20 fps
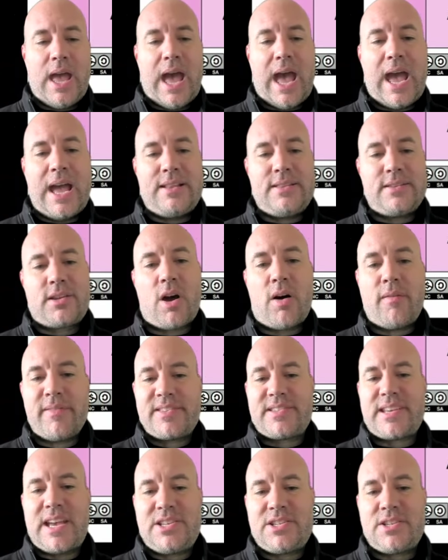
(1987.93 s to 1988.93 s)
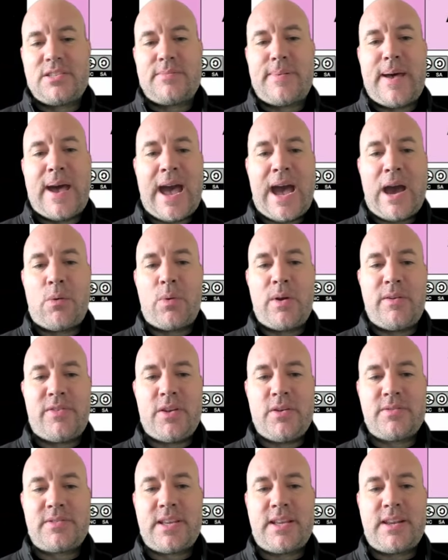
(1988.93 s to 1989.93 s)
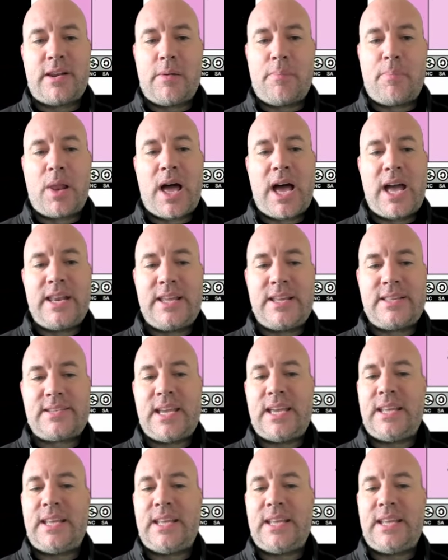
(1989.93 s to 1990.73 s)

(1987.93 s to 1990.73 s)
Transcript: and conversations about how we've used it and applied it